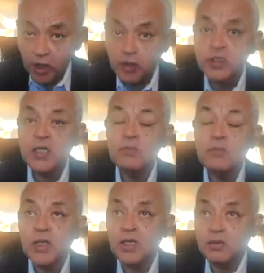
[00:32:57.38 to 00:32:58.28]
held,
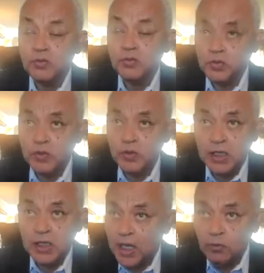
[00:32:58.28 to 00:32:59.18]

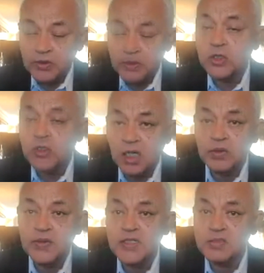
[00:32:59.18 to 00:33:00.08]
and I went to
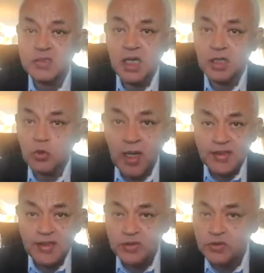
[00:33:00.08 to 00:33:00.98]
Congress
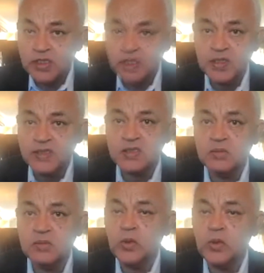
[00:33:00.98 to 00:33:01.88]
twice to give
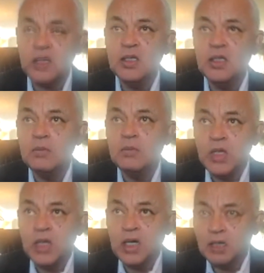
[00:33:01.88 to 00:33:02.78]
testimony.
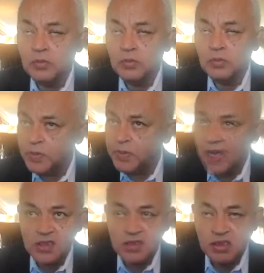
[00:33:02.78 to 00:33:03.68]
We
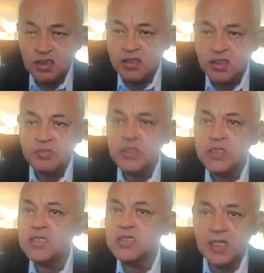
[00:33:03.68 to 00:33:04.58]
passed the
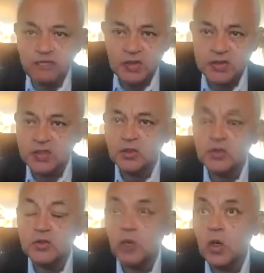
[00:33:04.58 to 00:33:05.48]
committee's levels
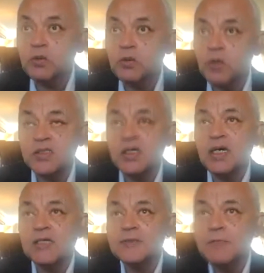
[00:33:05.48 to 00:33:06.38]
and
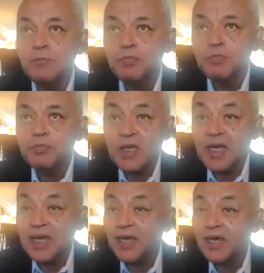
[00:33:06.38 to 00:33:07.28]
whatnot
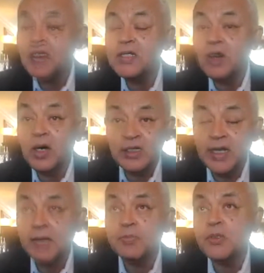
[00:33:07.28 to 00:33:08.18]
early on
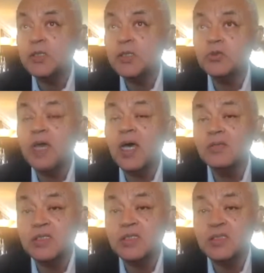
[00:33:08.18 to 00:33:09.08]
in April
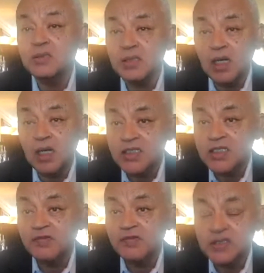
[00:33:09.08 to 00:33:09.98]

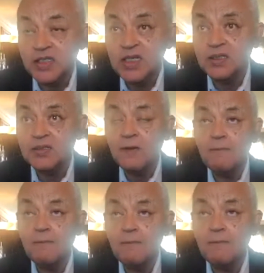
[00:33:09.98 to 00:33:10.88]
2017.
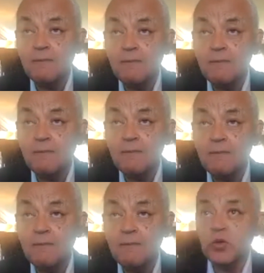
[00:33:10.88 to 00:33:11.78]
And
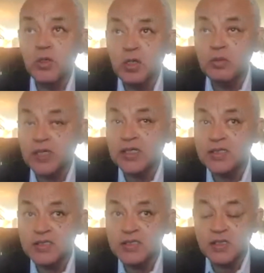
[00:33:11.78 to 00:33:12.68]
here we were,
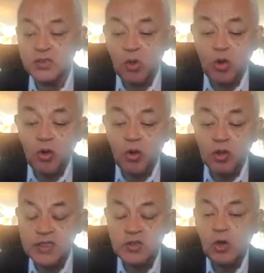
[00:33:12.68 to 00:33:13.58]
because there's
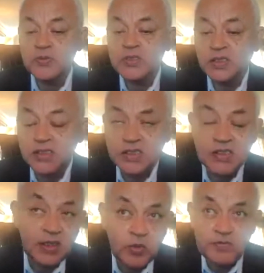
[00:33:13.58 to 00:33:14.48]
all these
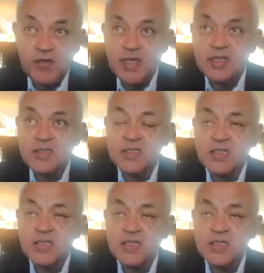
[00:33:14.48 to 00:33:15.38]
obstacles that we
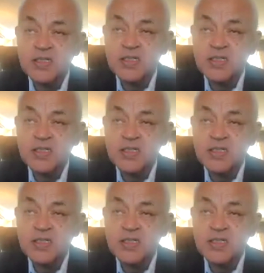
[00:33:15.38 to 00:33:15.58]
faced.